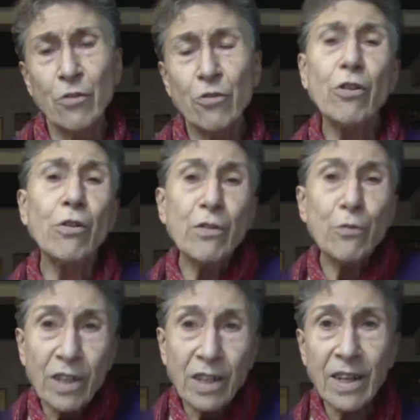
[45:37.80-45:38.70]
So
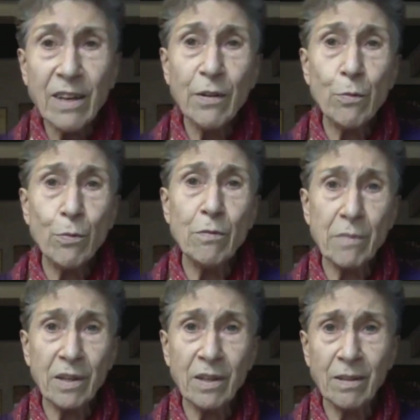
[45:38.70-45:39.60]
if you can have a
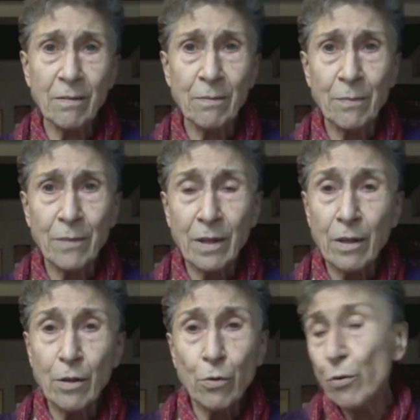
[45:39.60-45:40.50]
woman
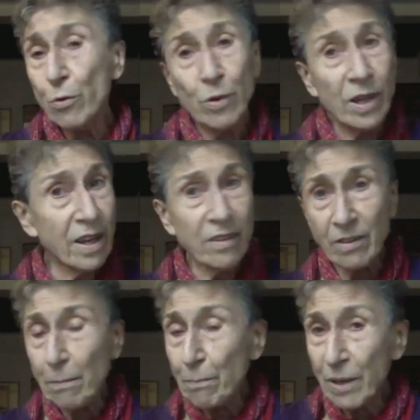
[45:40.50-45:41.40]
who
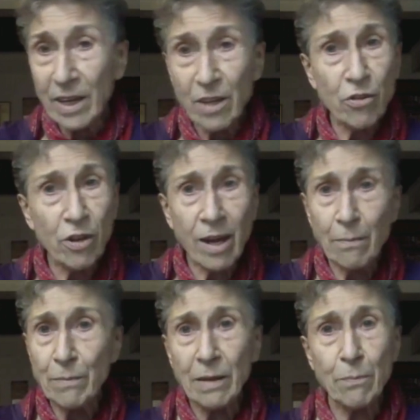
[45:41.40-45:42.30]
has a paid
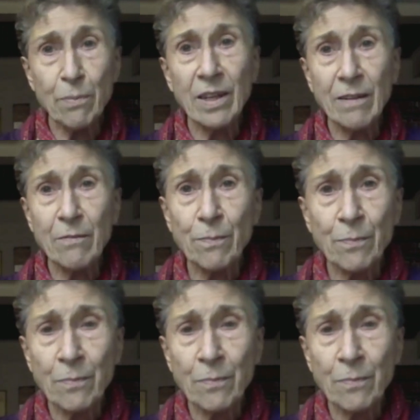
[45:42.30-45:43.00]
job, maybe,